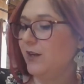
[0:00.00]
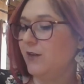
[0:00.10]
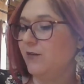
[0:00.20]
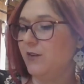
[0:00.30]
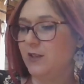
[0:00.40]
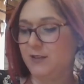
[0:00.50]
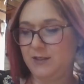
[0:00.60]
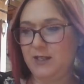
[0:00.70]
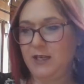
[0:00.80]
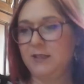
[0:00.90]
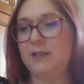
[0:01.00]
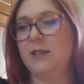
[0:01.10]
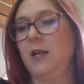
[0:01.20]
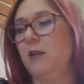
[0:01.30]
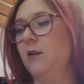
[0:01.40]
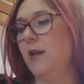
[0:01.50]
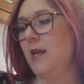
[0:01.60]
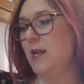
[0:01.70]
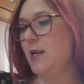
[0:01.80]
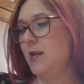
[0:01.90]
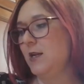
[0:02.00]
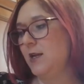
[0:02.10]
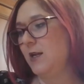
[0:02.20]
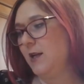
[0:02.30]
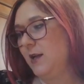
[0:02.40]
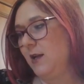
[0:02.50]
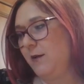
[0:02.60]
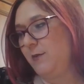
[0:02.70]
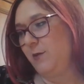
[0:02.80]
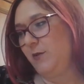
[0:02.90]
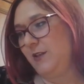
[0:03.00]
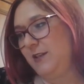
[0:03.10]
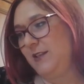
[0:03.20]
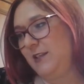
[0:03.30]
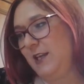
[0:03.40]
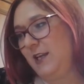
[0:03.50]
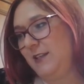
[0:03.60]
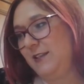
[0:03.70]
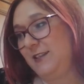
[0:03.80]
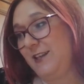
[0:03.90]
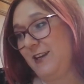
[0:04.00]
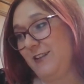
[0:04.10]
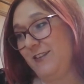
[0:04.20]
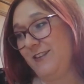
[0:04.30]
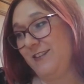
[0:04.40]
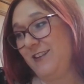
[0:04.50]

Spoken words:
of the states to color in. I'm going to put states to color.